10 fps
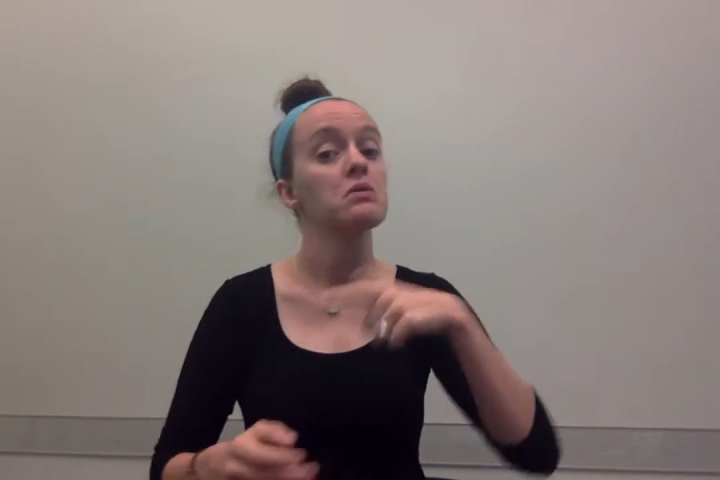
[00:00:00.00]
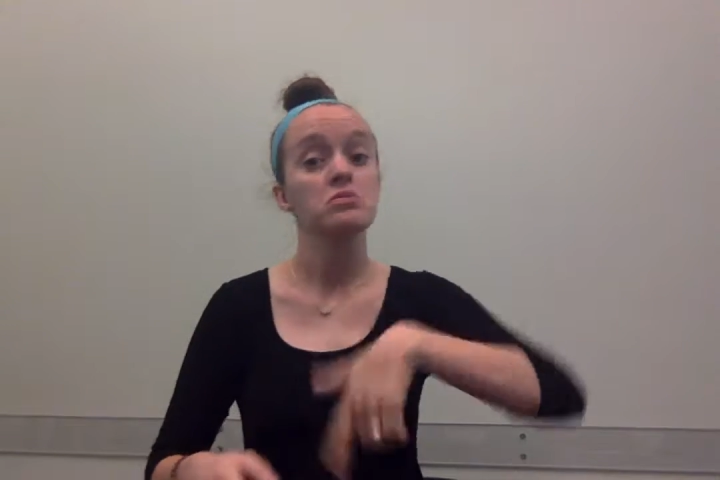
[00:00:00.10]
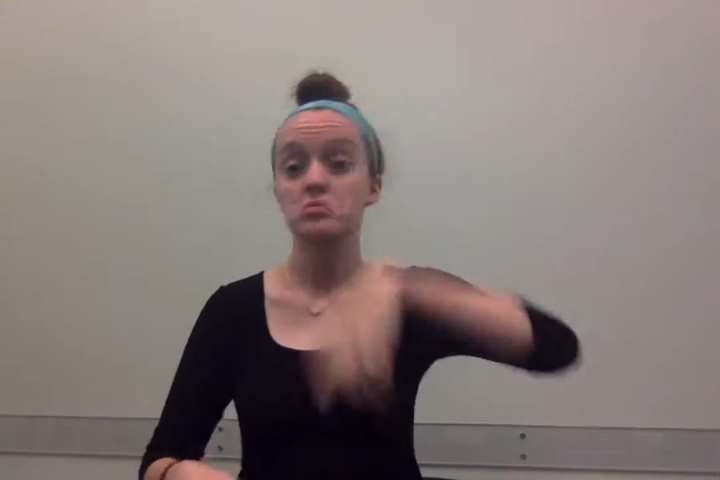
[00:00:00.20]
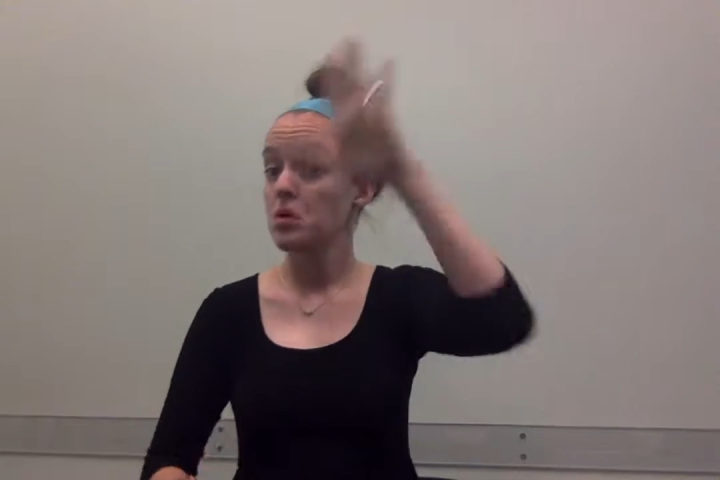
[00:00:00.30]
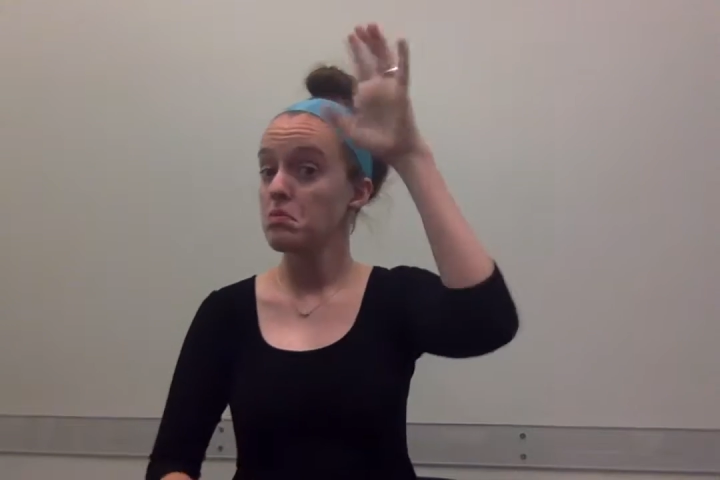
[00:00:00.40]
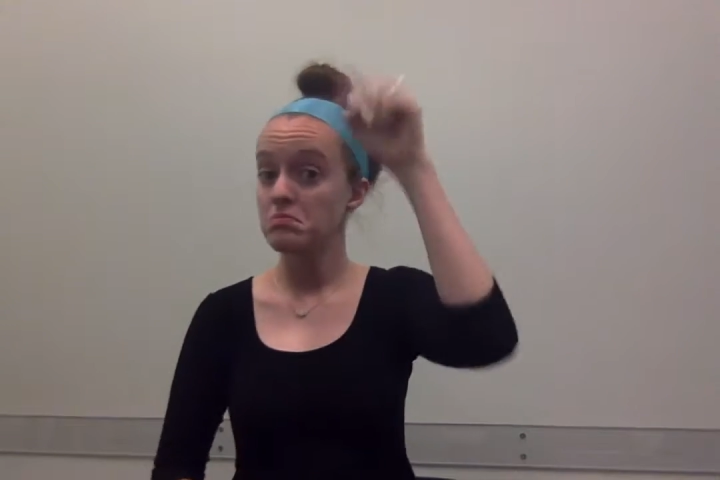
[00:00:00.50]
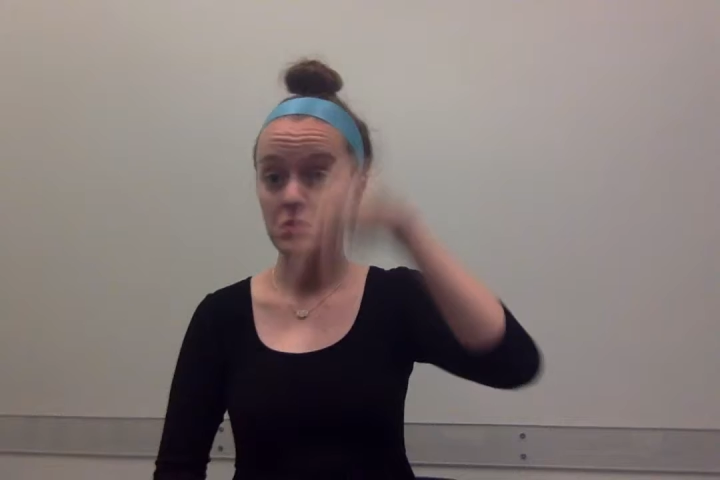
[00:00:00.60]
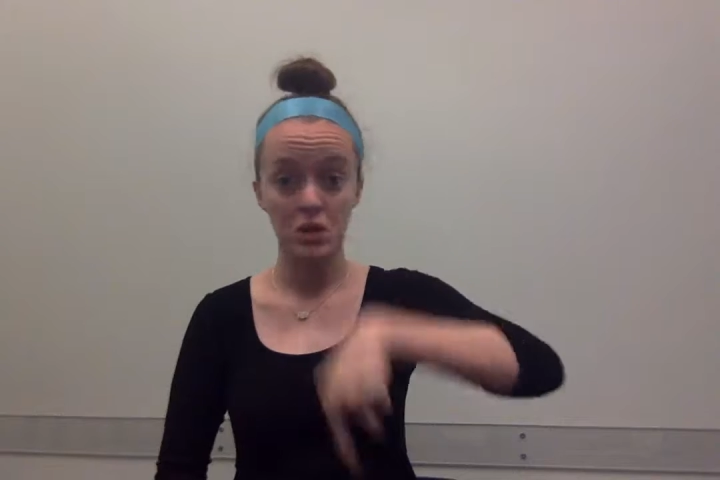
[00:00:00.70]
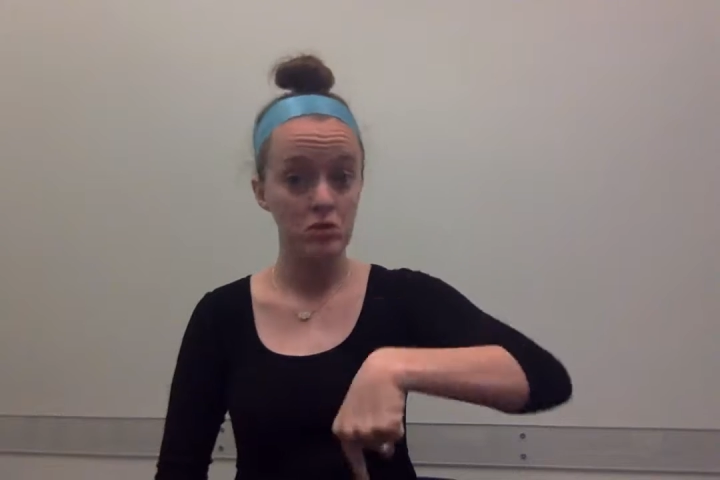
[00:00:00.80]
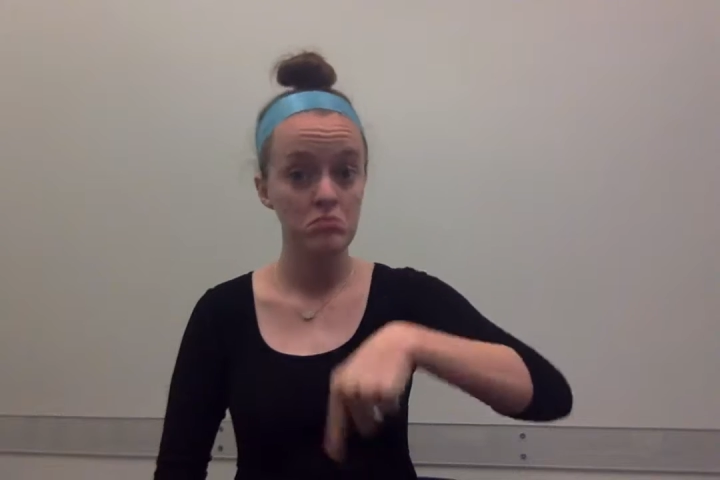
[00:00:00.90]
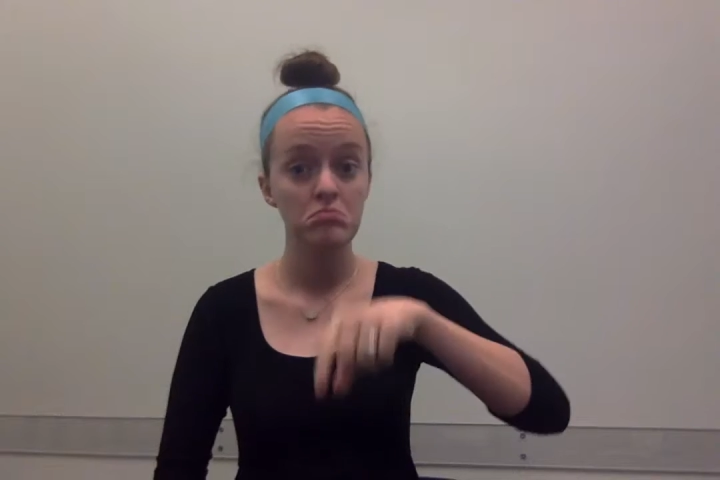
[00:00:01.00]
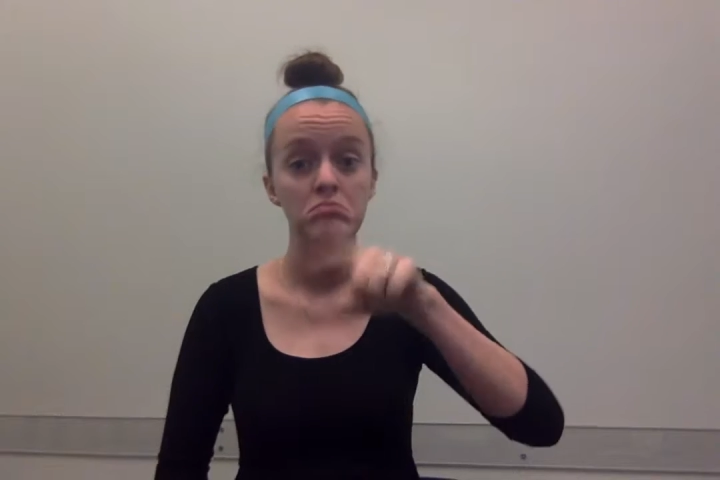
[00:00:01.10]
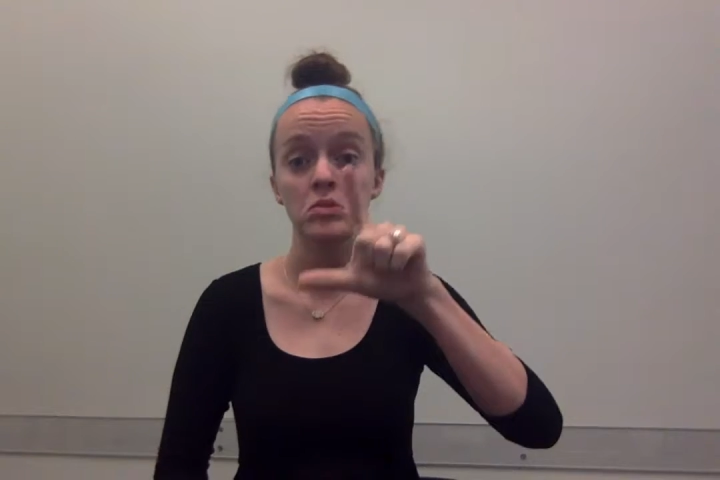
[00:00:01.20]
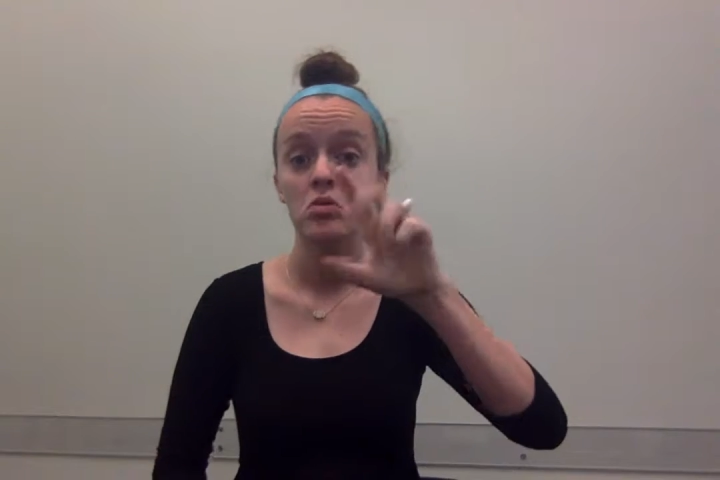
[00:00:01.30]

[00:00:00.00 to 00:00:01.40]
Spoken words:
what I do now is I'm an